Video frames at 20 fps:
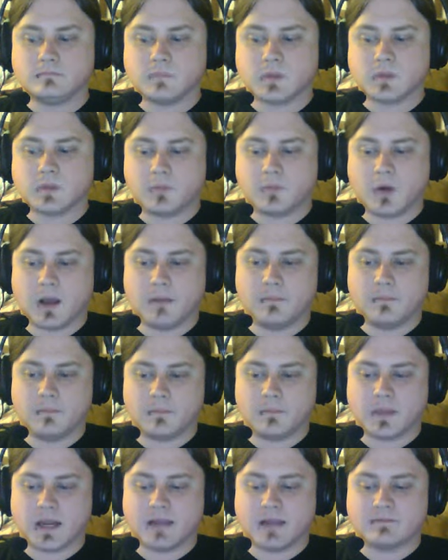the
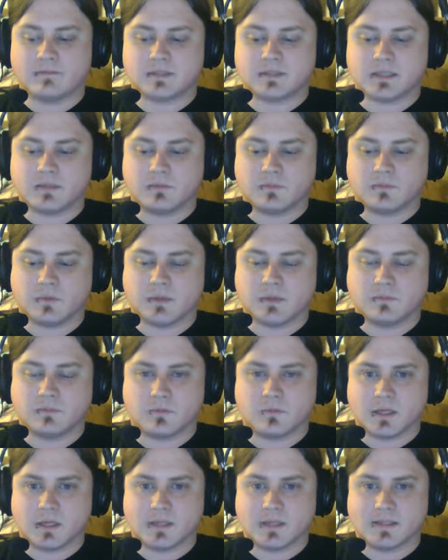problem that I've seen with
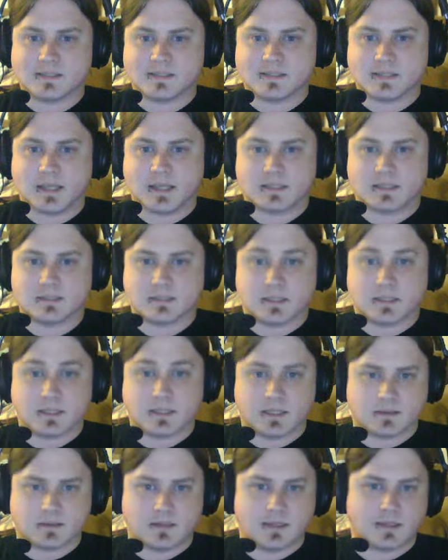people running this deck is they
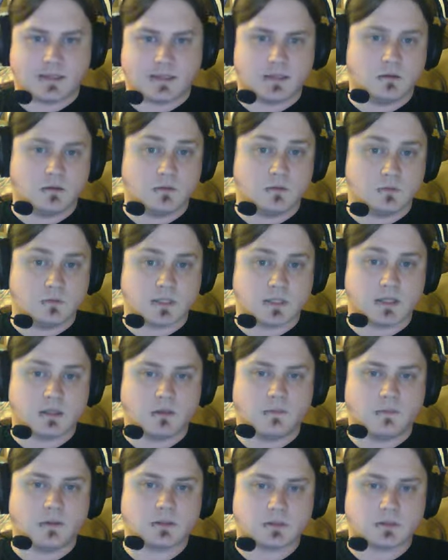think they can use
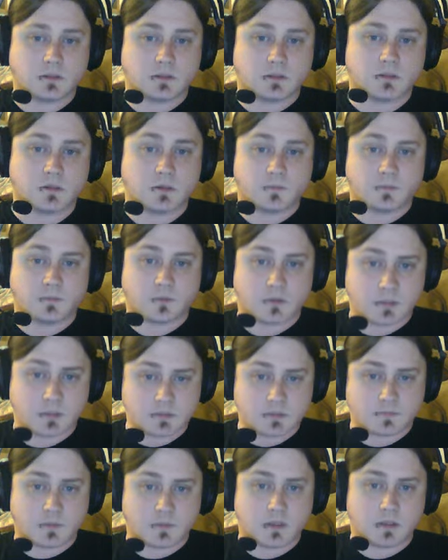Elemental Hero
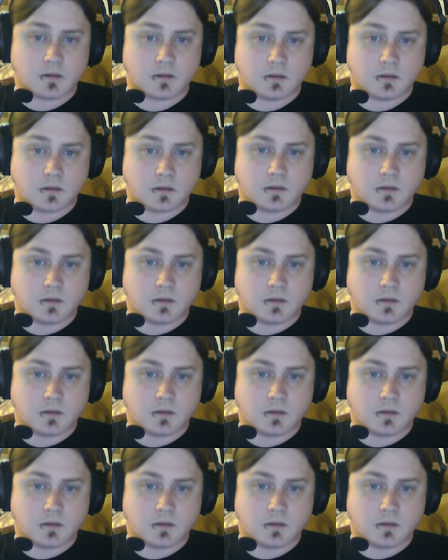Prisma